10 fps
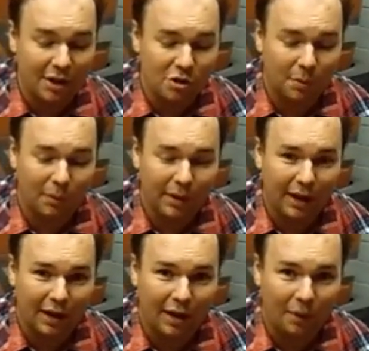any trouble with it.
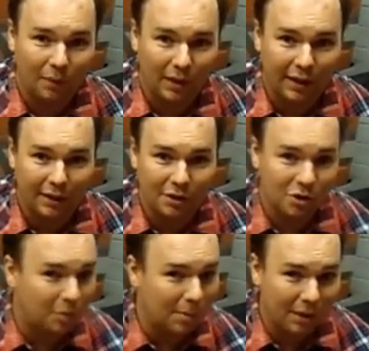I like Lincoln,
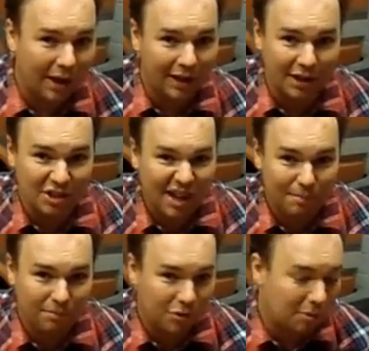some people like ESAB,
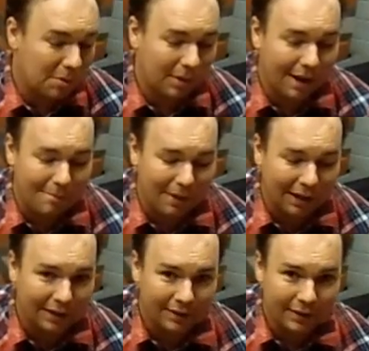some people like
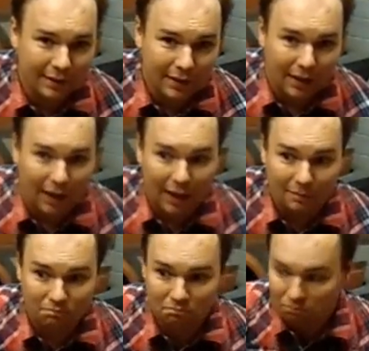Miller.
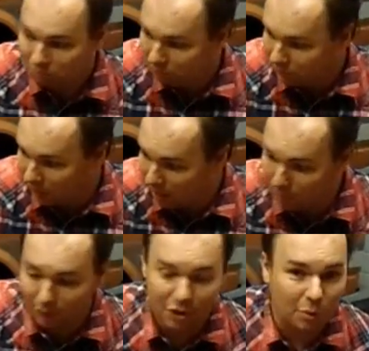Um, I
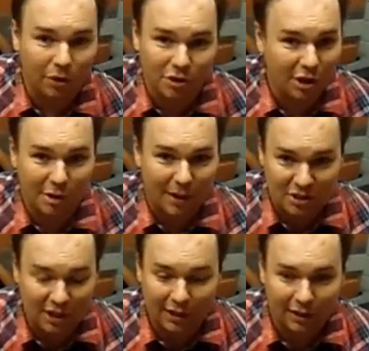bought this one because I got the
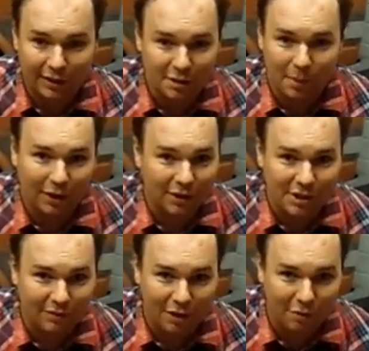best deal on it, to be
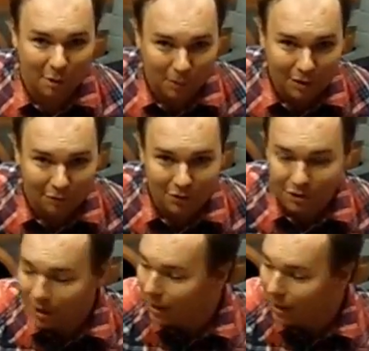honest, I've no real preference.